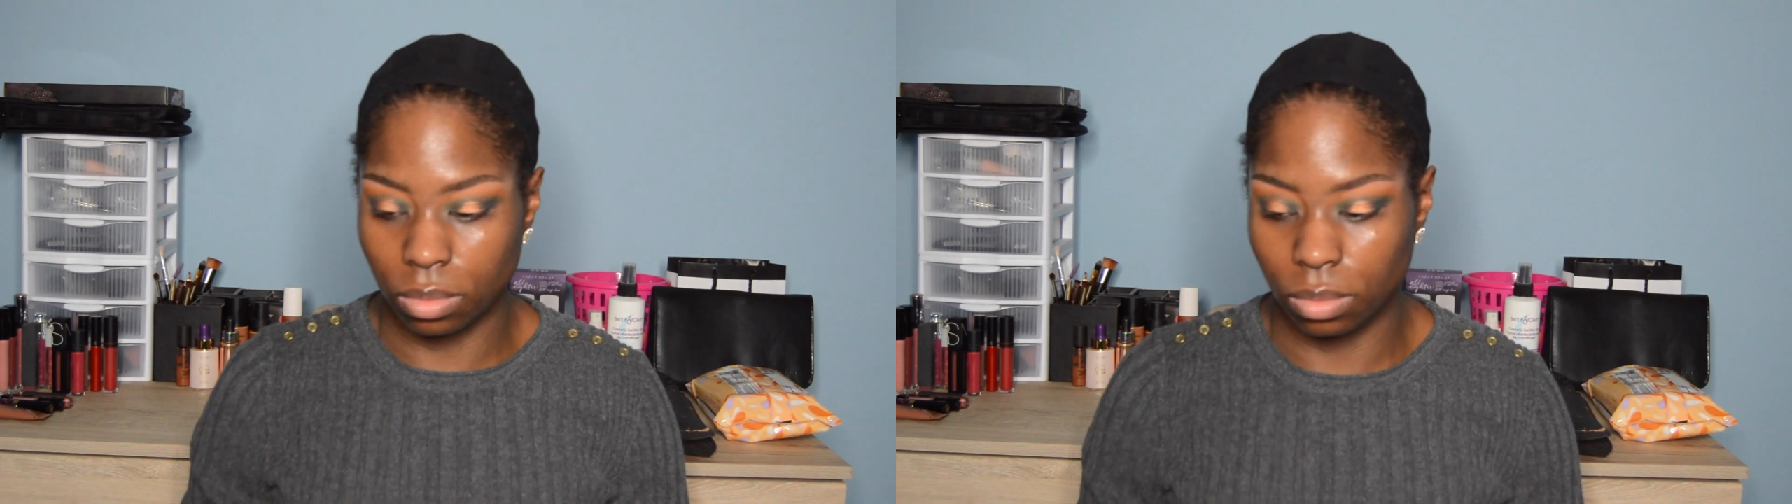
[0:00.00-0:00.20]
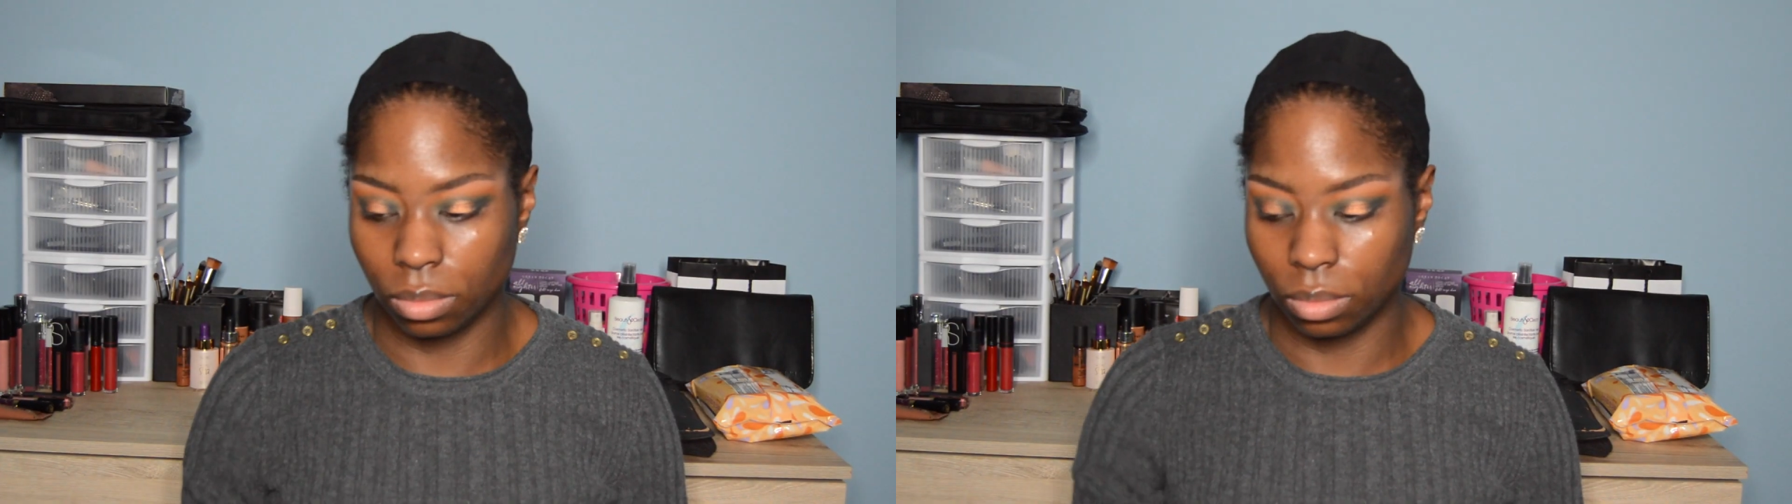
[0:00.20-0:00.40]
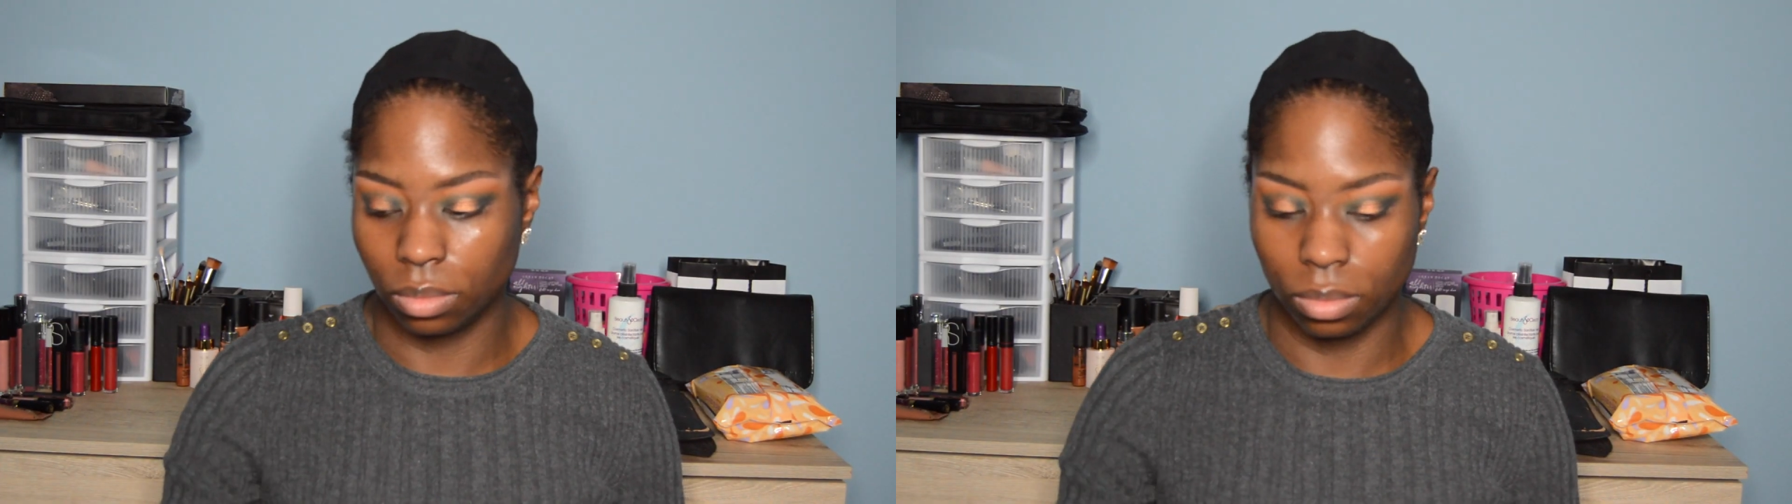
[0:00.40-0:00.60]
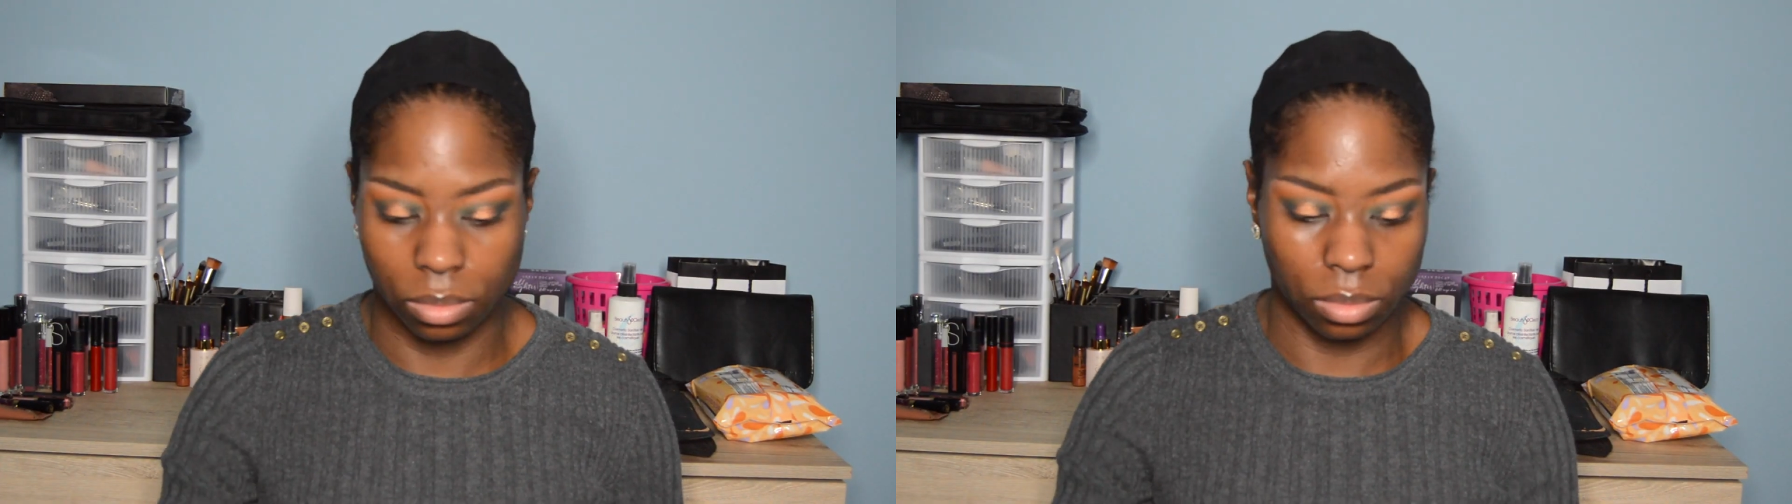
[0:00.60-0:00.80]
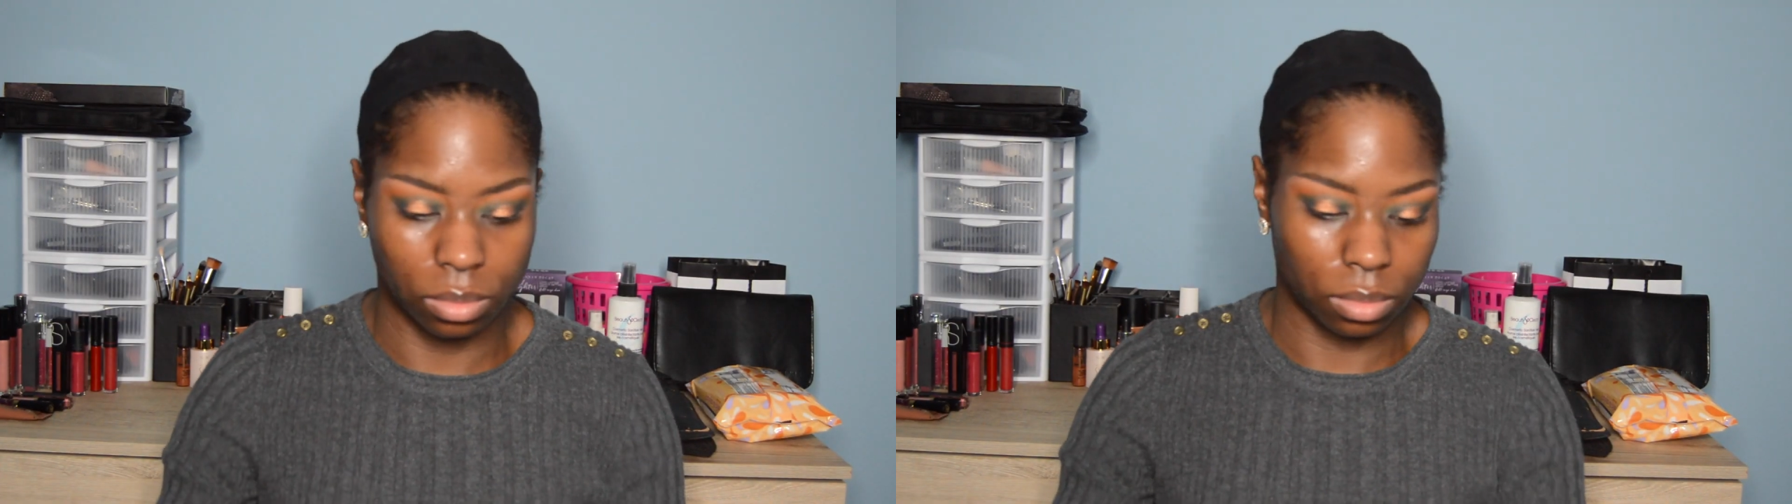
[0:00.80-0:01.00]
Coconut
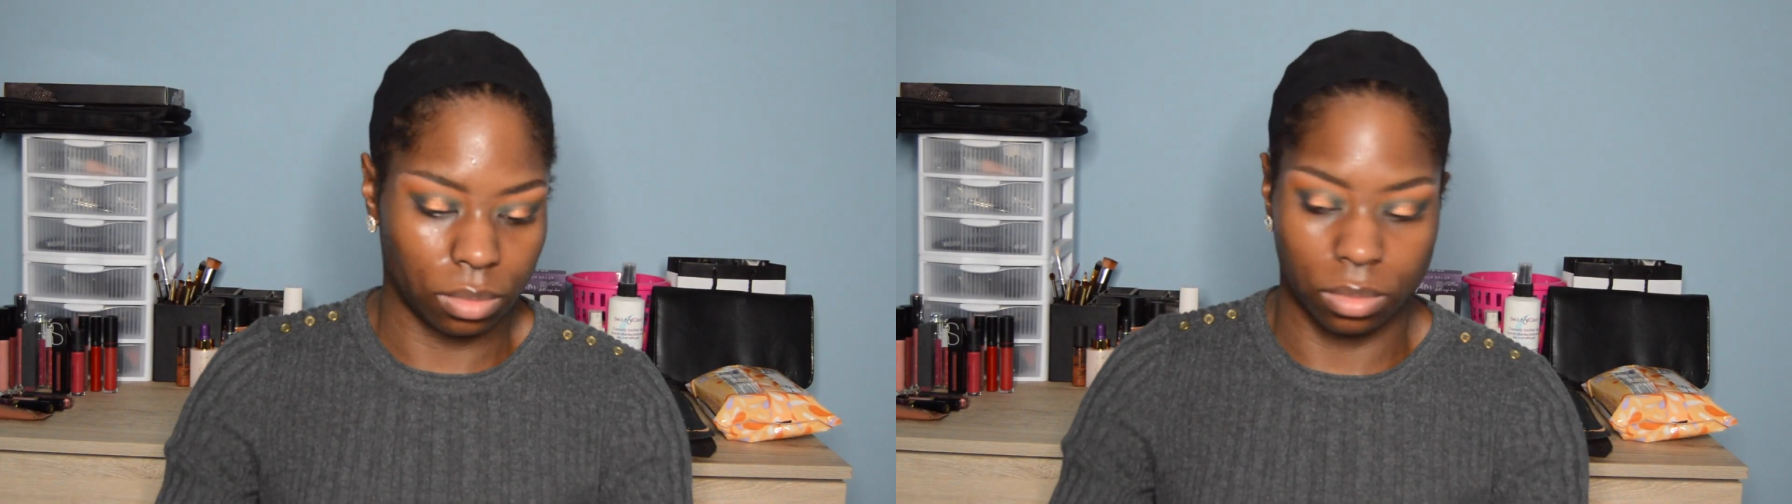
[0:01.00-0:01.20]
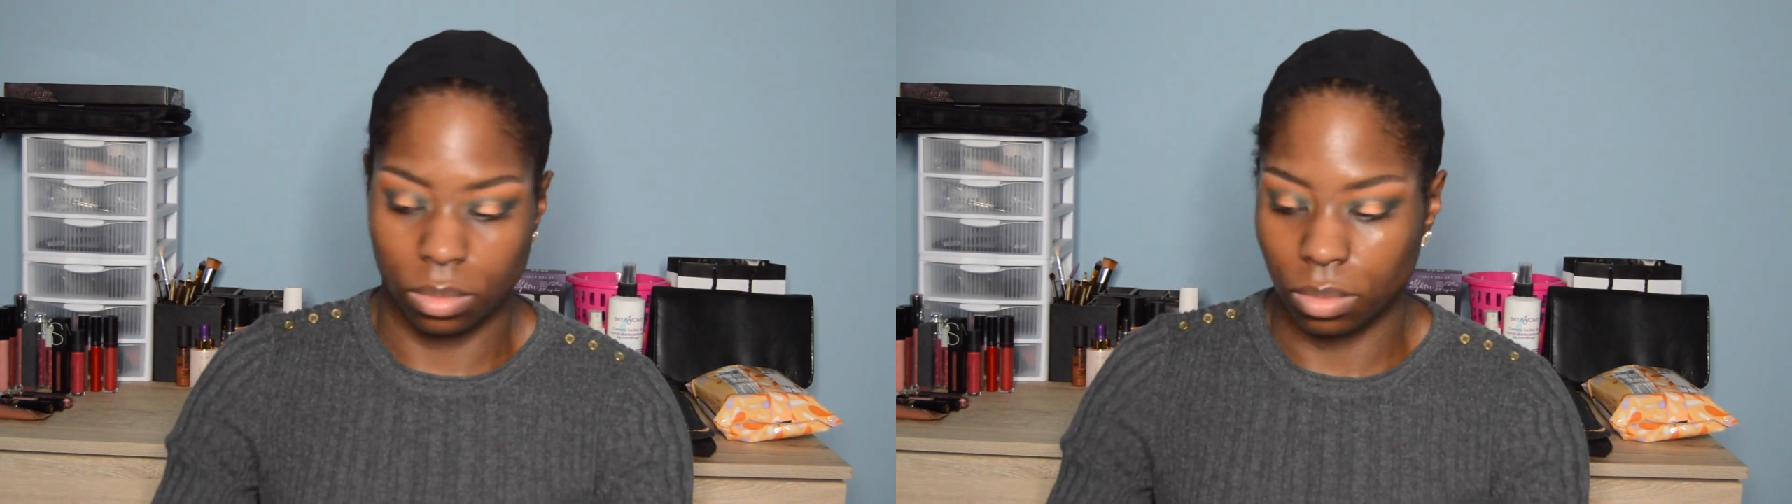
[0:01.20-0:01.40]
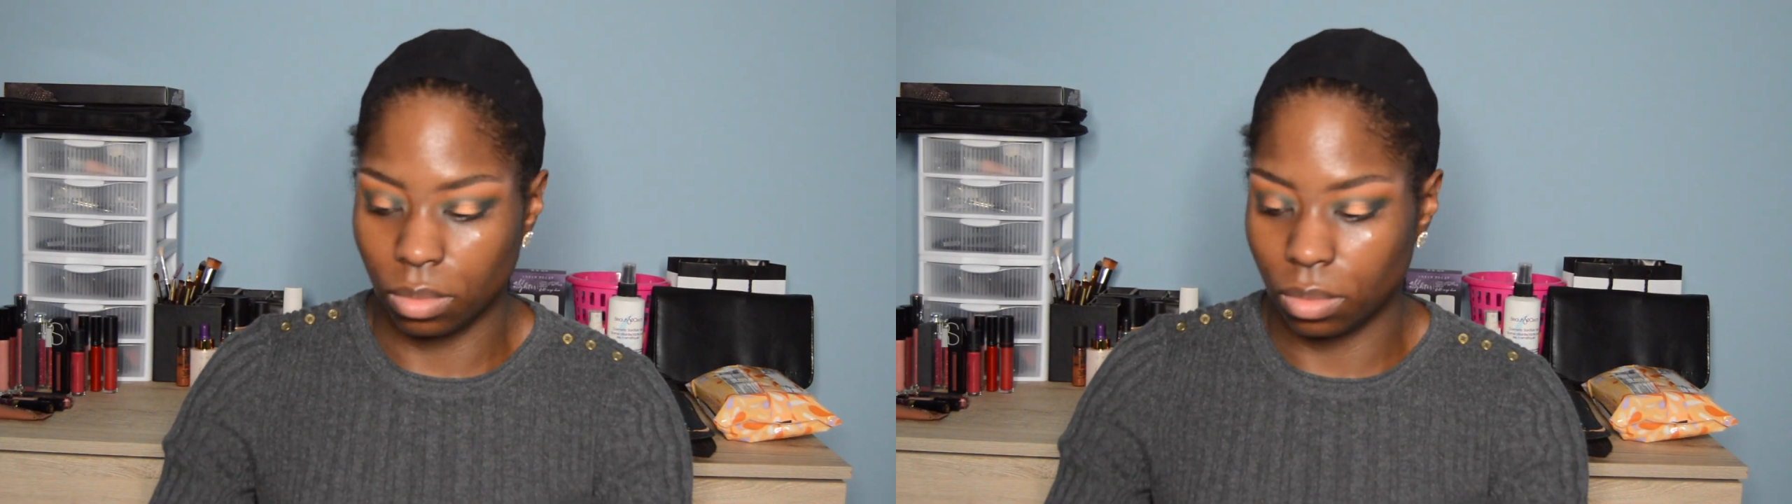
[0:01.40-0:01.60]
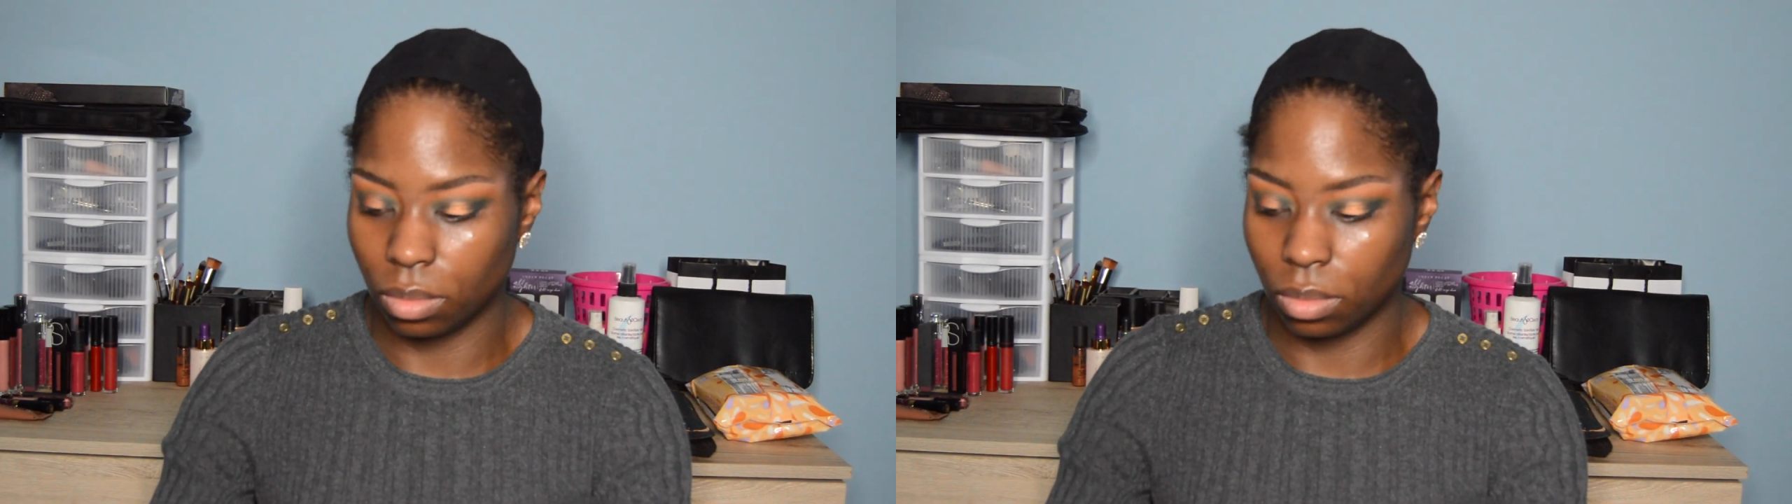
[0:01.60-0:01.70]
Spray.